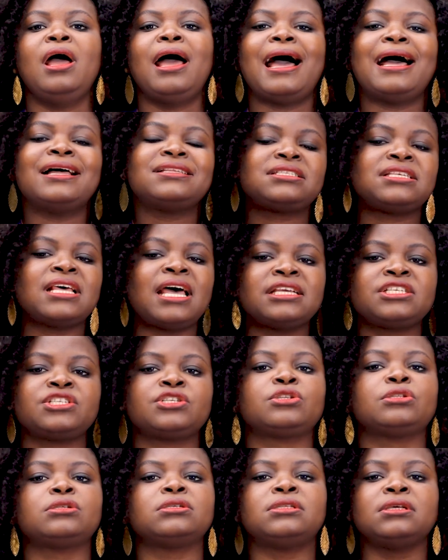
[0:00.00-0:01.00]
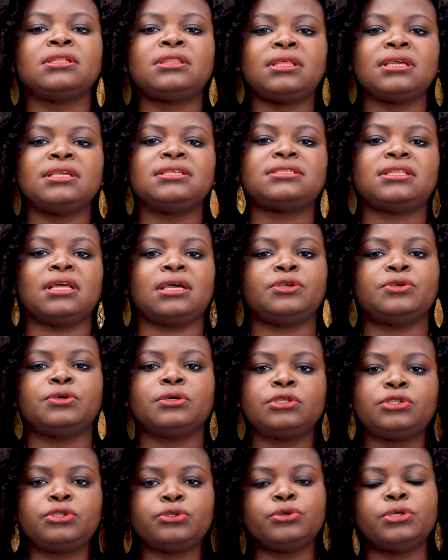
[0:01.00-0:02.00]
attached to the things that
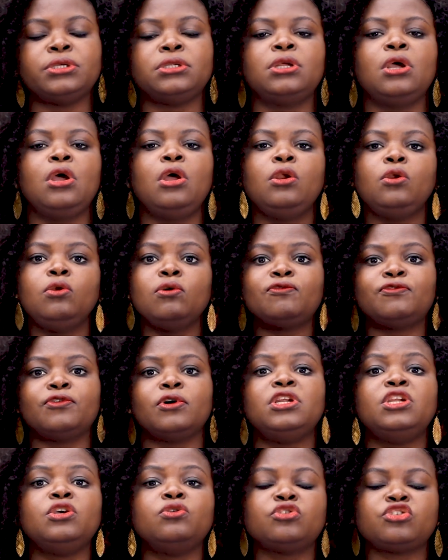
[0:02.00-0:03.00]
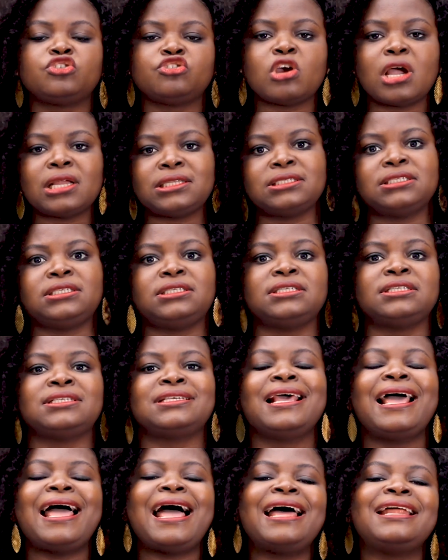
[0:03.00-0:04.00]
you're doing. Look for new strategies
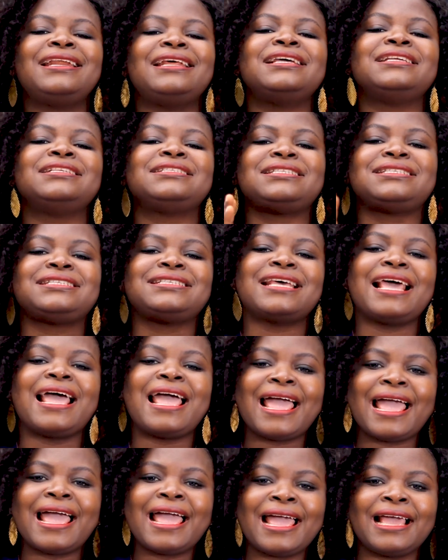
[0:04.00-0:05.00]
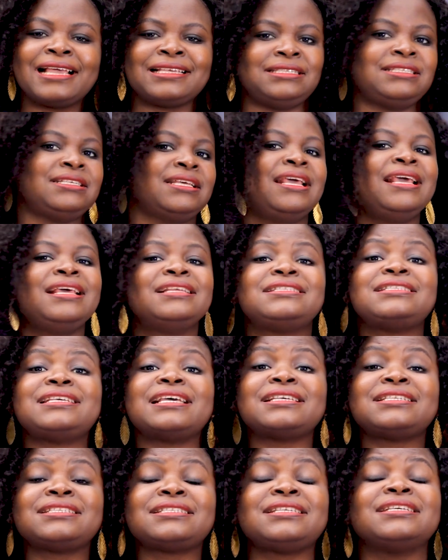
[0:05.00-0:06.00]
and then test.
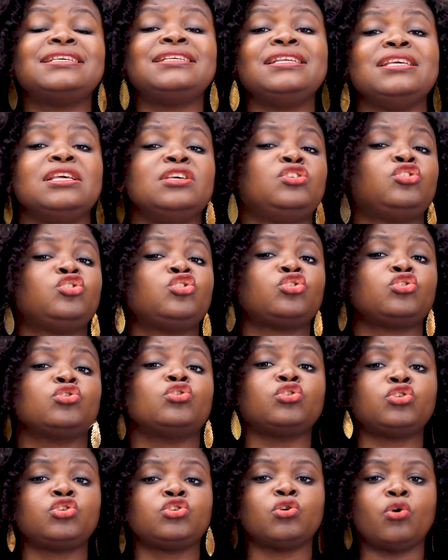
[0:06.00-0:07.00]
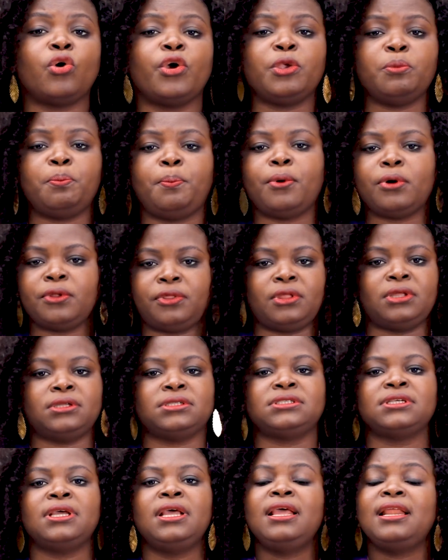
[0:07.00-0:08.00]
Testing is so
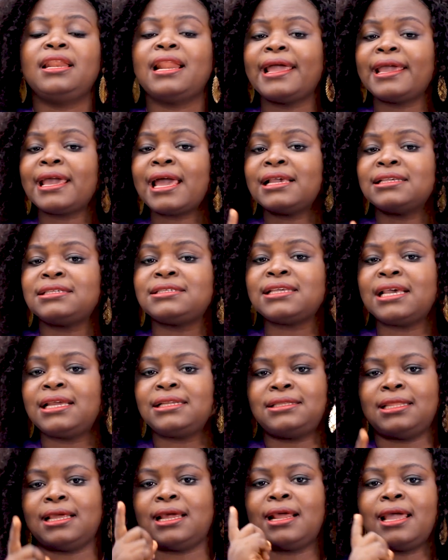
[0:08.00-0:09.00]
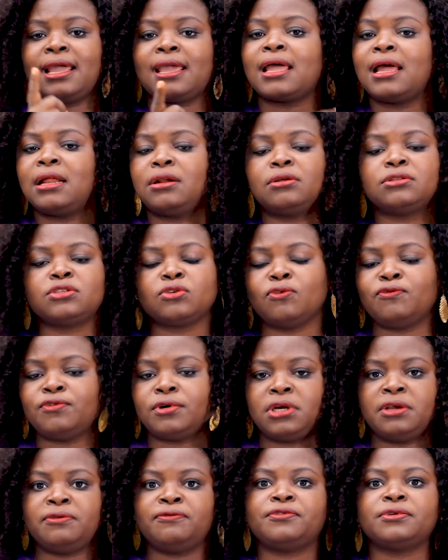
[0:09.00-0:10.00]
important. Like I said, that I cannot
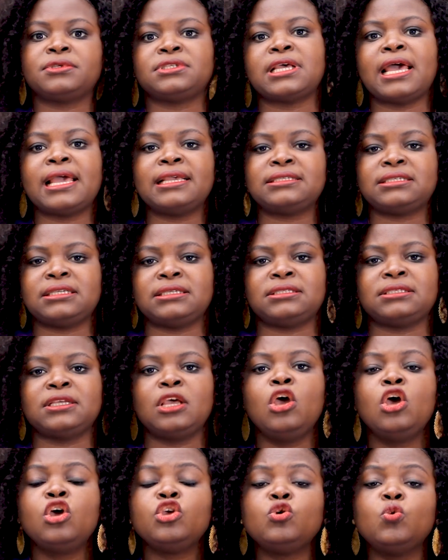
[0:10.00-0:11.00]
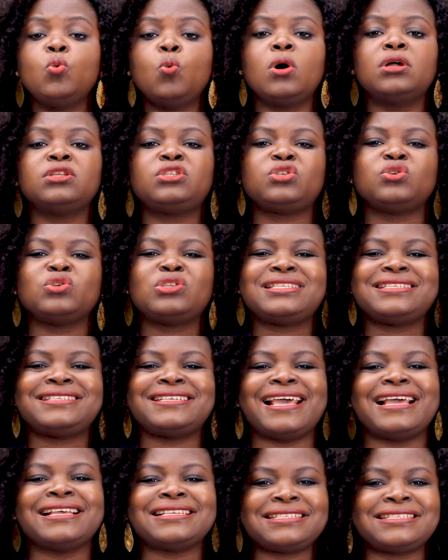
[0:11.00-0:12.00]
overemphasize it. You want to
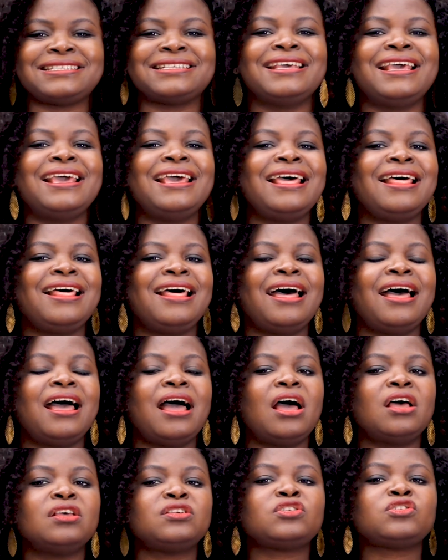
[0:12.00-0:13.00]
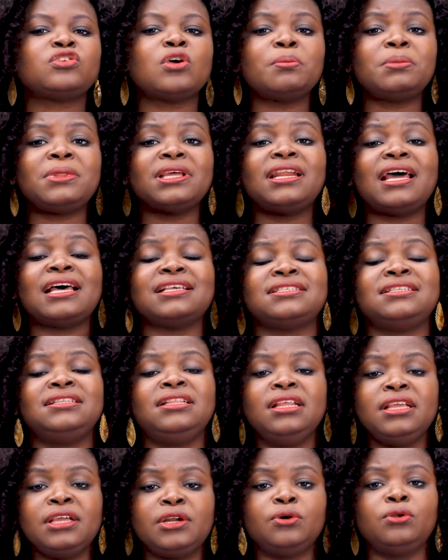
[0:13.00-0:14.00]
test something as
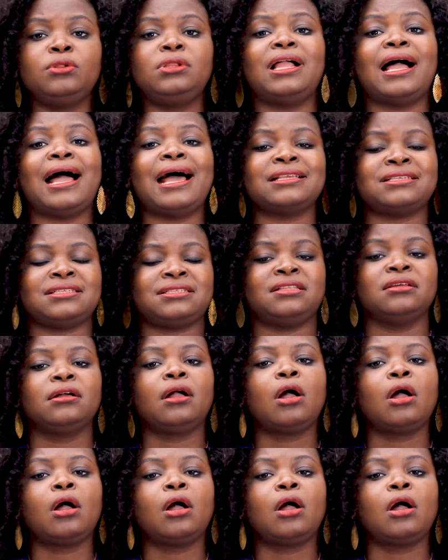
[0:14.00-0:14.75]
little as the